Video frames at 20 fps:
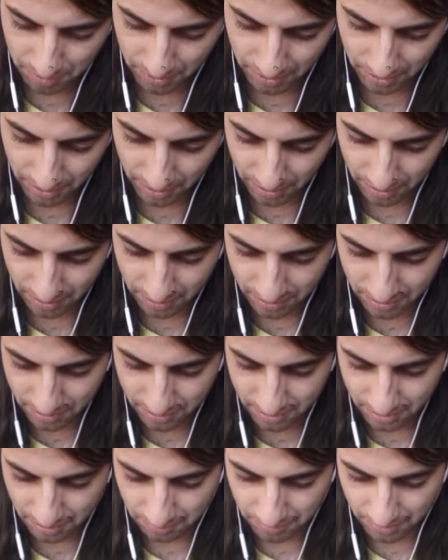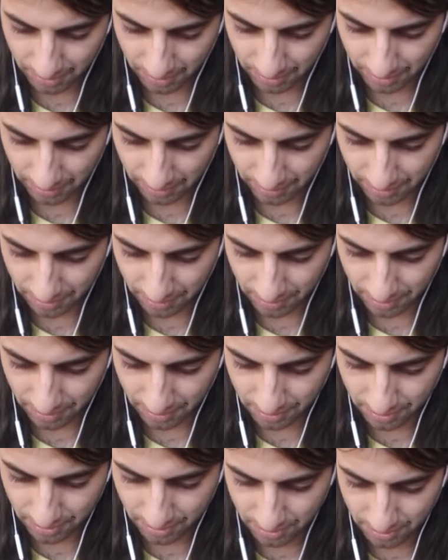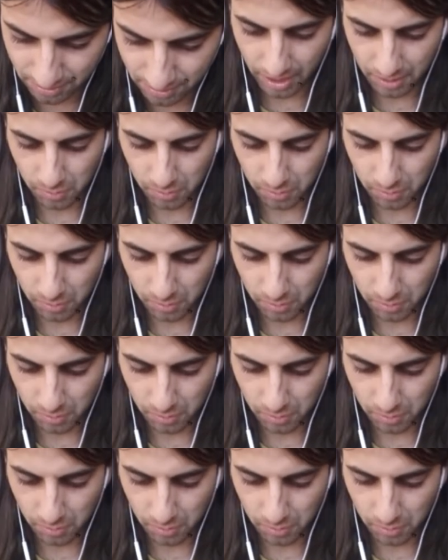gonna play something like this.